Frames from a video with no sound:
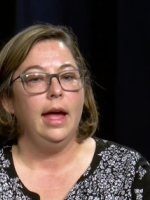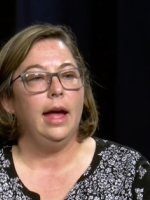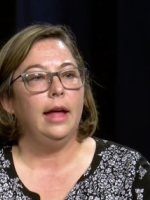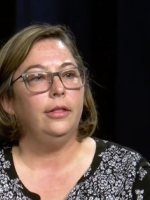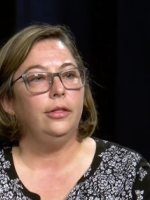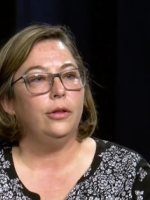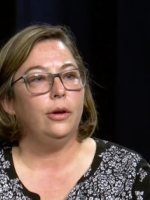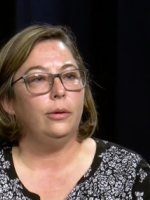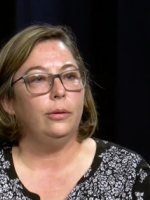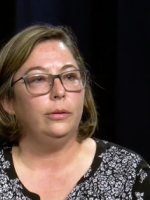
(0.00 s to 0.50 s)

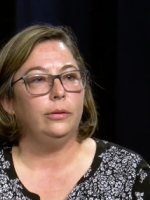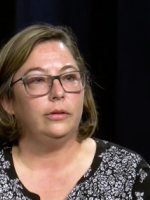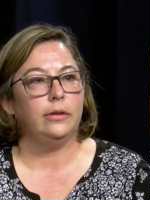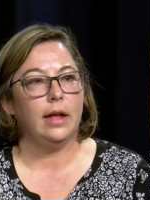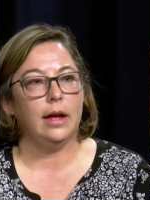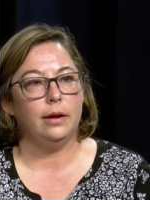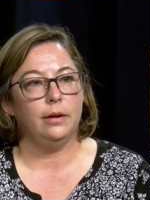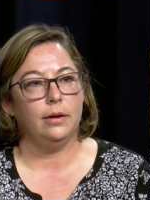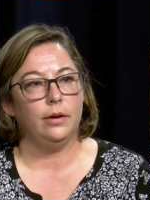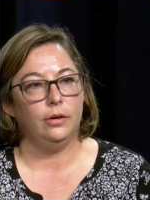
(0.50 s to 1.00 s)
And those
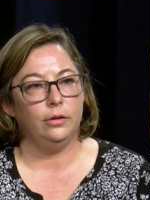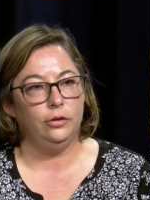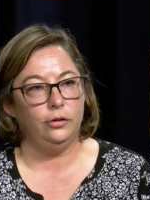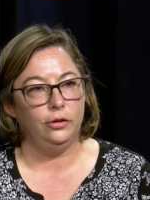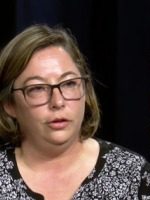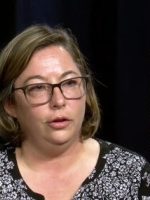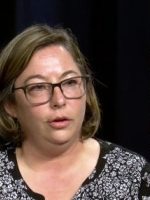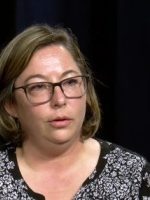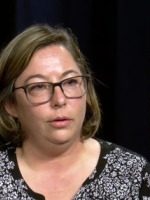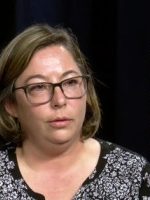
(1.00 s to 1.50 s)
that
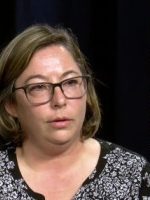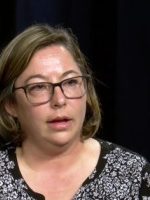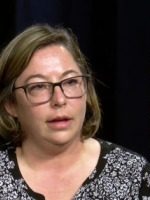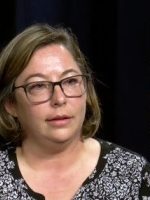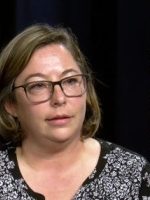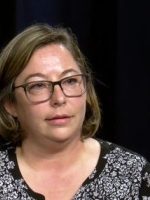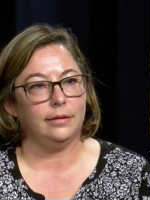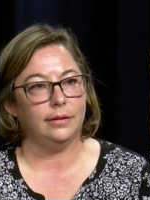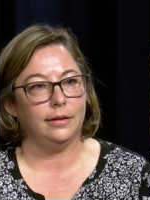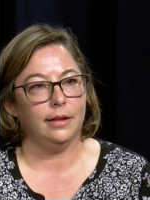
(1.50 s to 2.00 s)
do
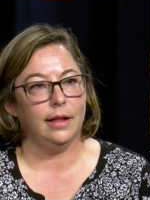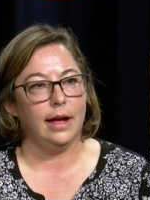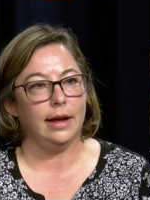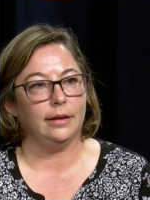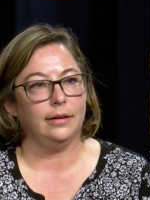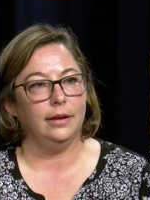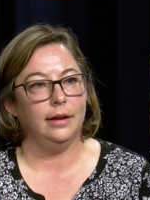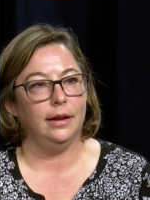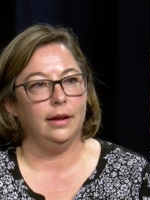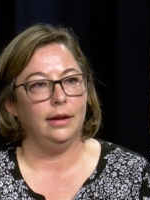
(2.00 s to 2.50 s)
get
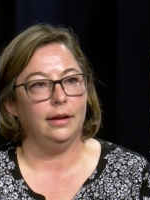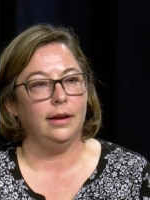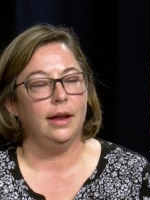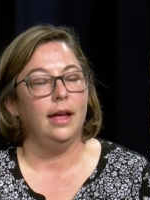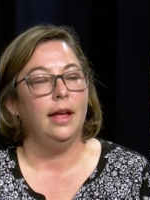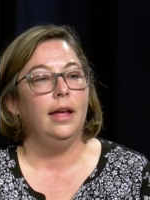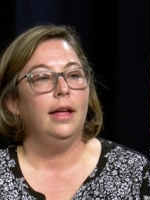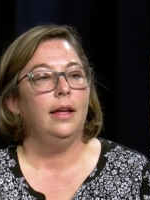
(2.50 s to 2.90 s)
selected,